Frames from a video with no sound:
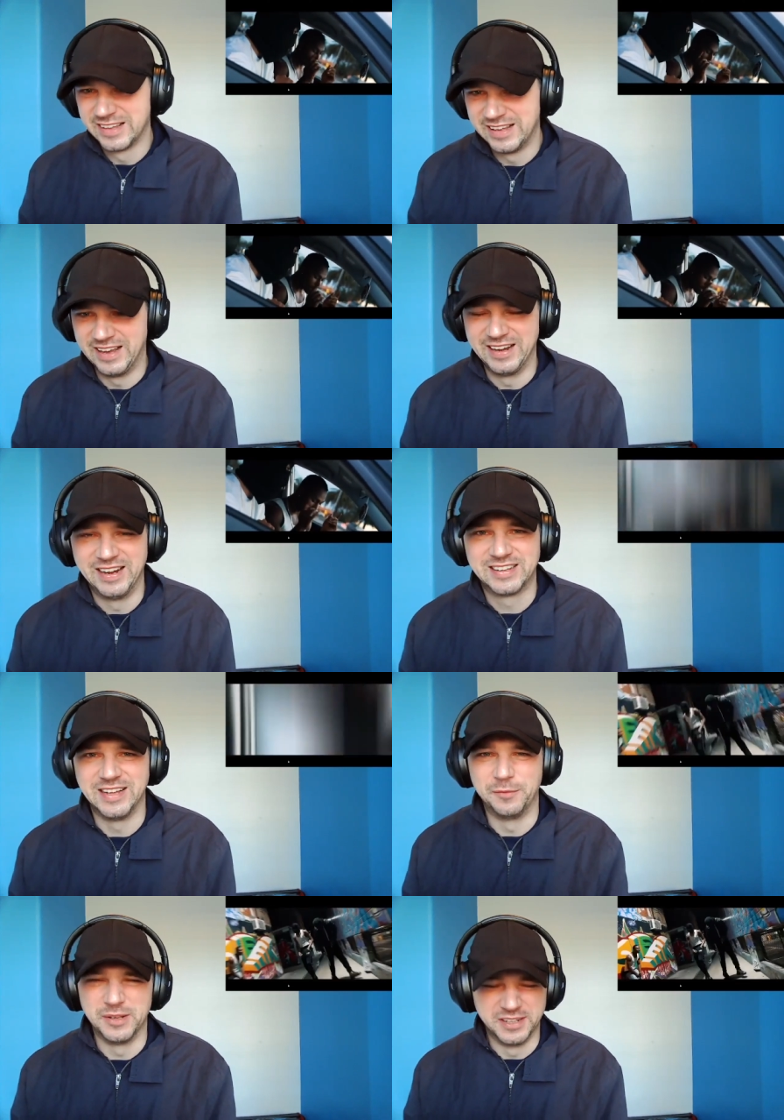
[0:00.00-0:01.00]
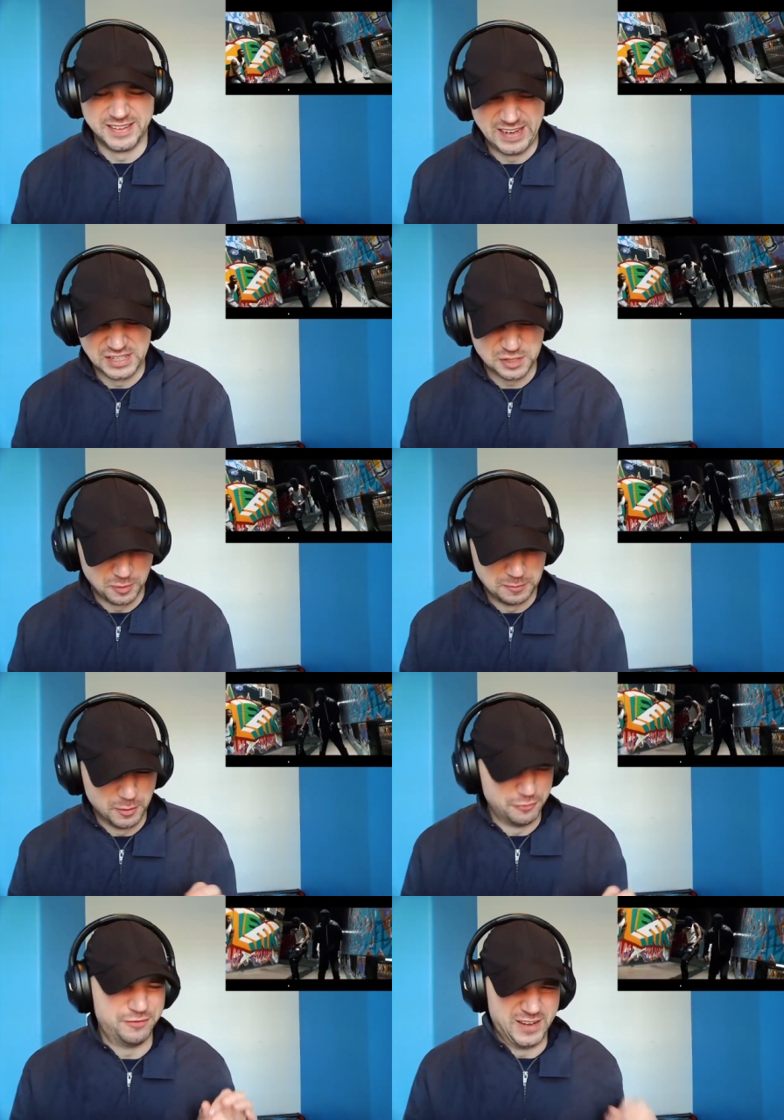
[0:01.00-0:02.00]
Oh, I like that we look down so we
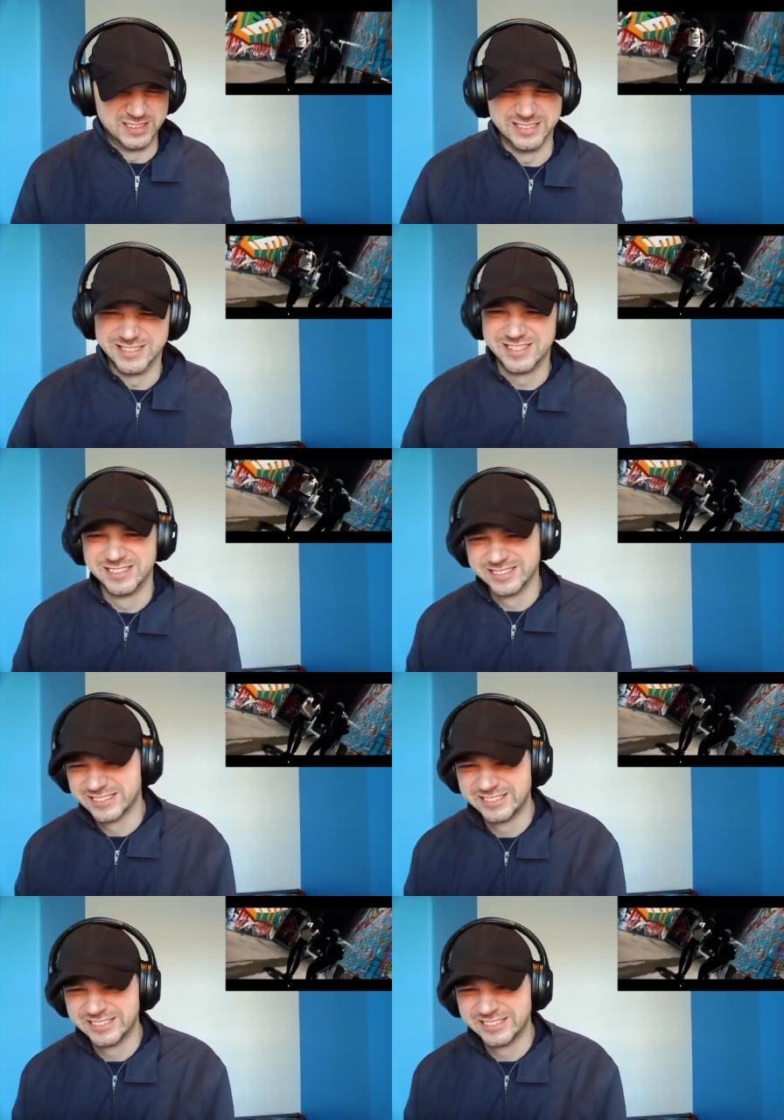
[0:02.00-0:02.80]
move backwards. listen to?